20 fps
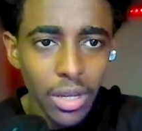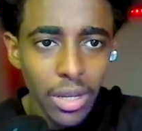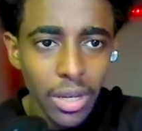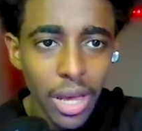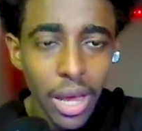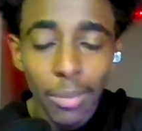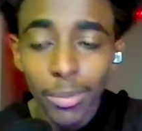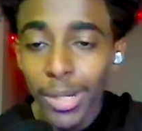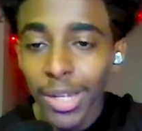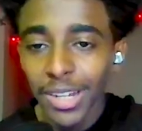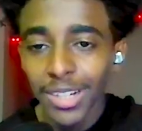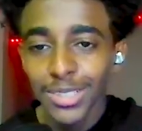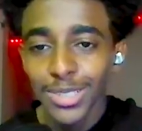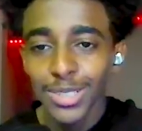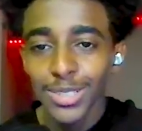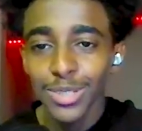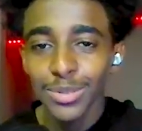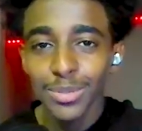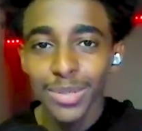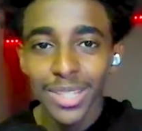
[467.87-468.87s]
I'm not
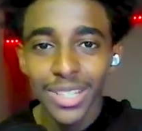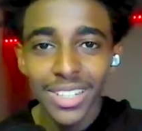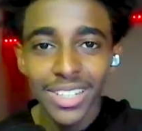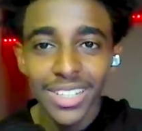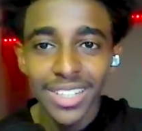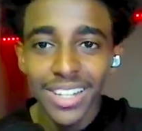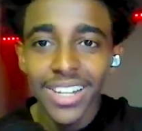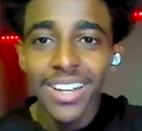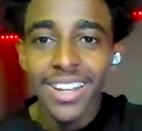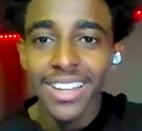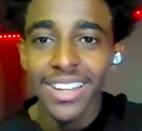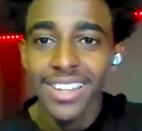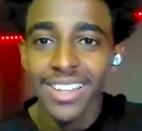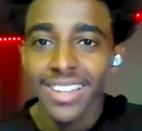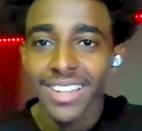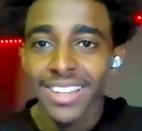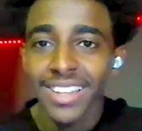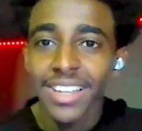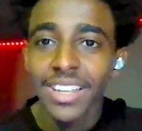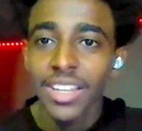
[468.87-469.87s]
assuming.
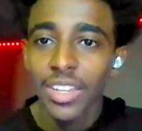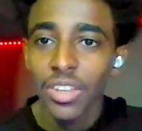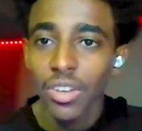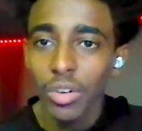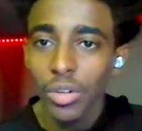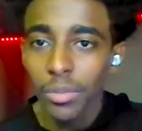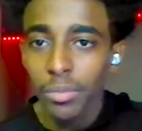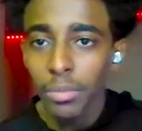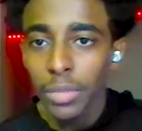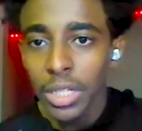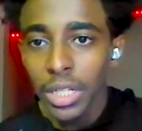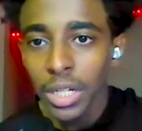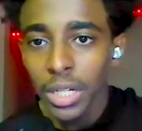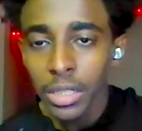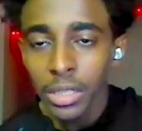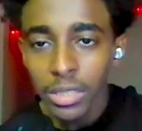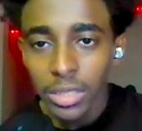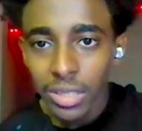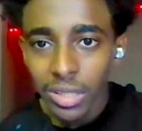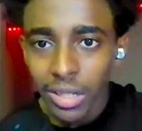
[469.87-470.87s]
You're on a Middle
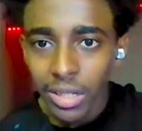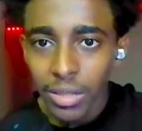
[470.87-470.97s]
Eastern.